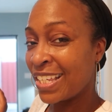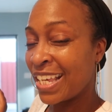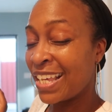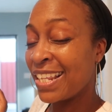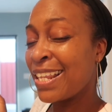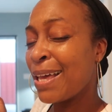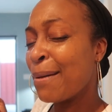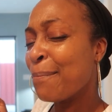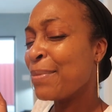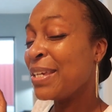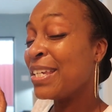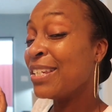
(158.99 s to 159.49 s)

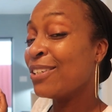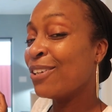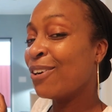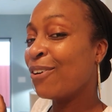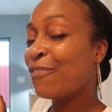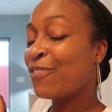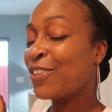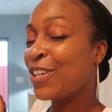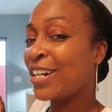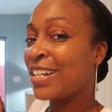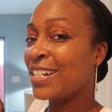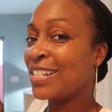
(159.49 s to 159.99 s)
And let me
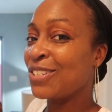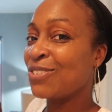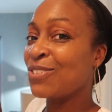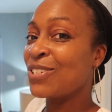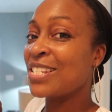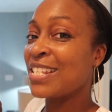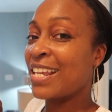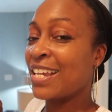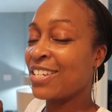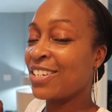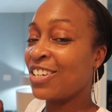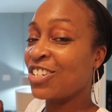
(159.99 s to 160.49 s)
know if you're gonna do
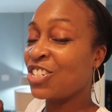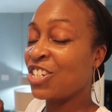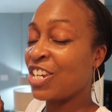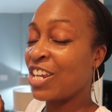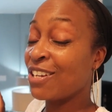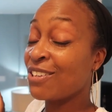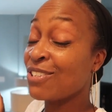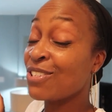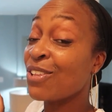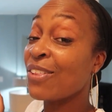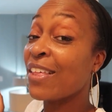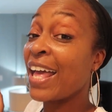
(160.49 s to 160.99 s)
this on your
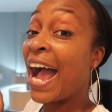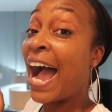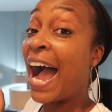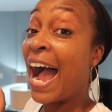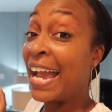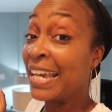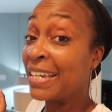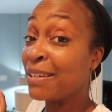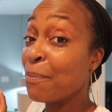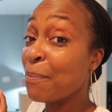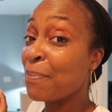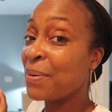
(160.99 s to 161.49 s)
channel so that
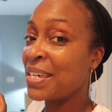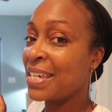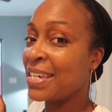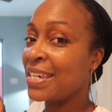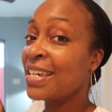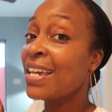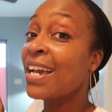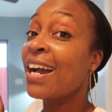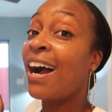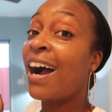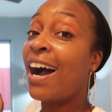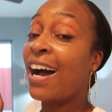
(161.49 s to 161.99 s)
I can
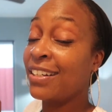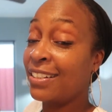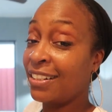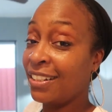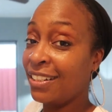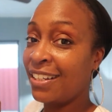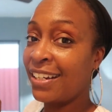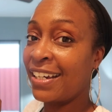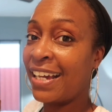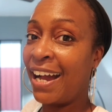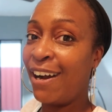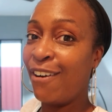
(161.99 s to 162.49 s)
be on the
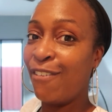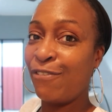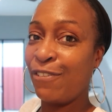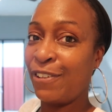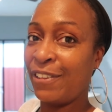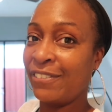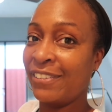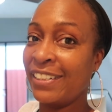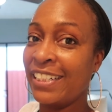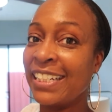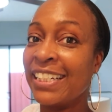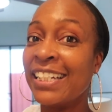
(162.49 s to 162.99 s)
lookout
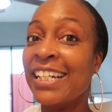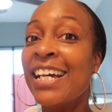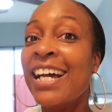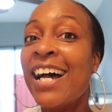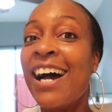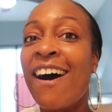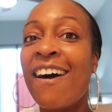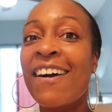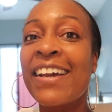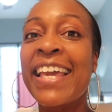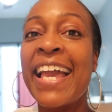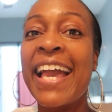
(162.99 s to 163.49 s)
for it.
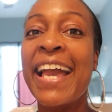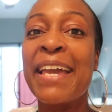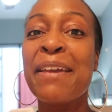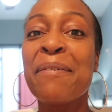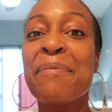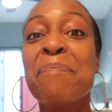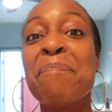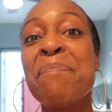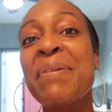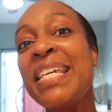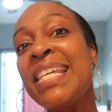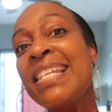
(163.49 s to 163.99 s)

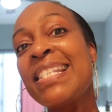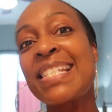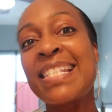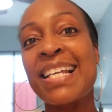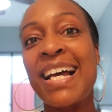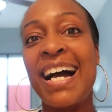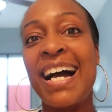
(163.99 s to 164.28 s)
Okay, peace,